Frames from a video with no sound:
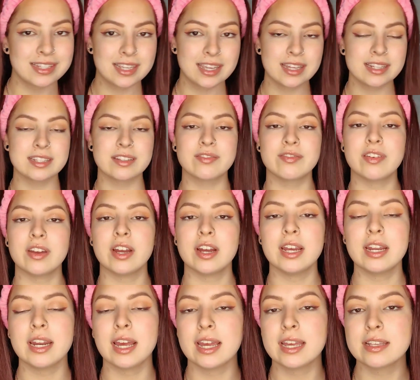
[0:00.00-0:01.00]
see, it's a
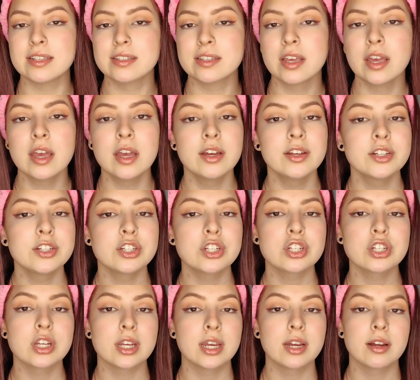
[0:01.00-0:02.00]
very nice
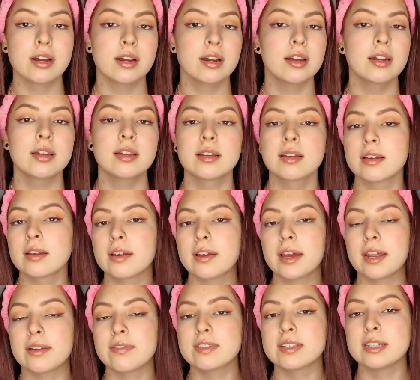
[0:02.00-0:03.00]
sheer
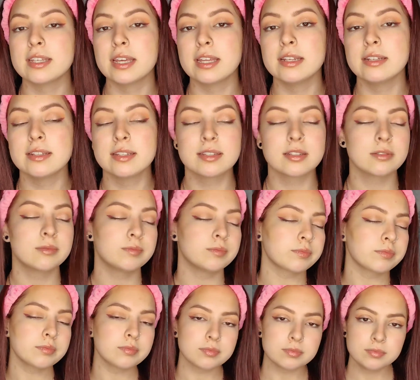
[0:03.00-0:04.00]
kind of tint,
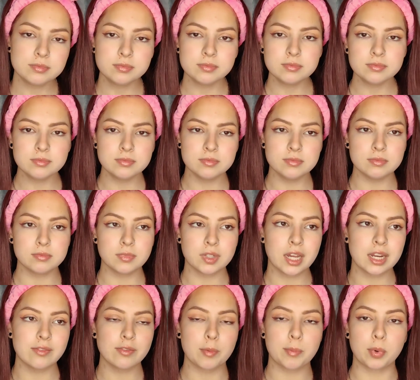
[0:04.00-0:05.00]

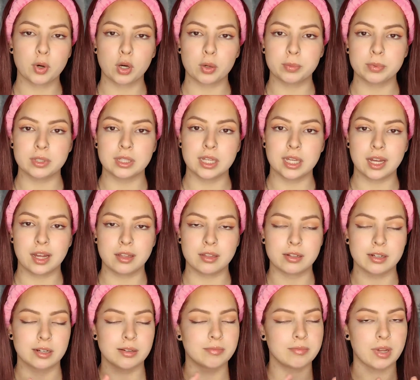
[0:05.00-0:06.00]
kind of a purpley
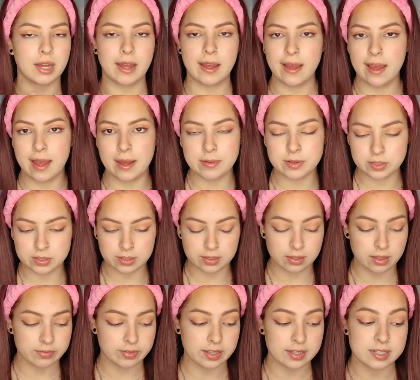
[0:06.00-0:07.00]
color. Absolutely
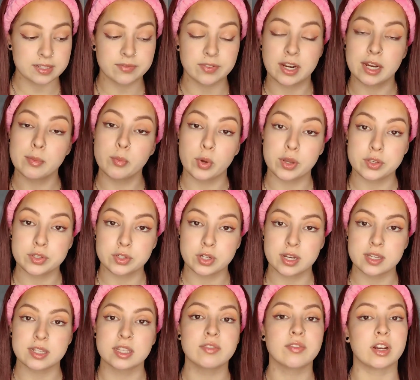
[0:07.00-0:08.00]
love it. It's very
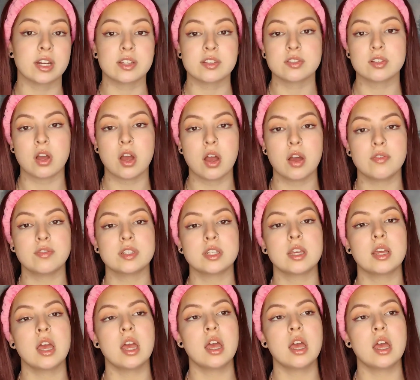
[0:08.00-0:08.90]
moisturizing, very soft.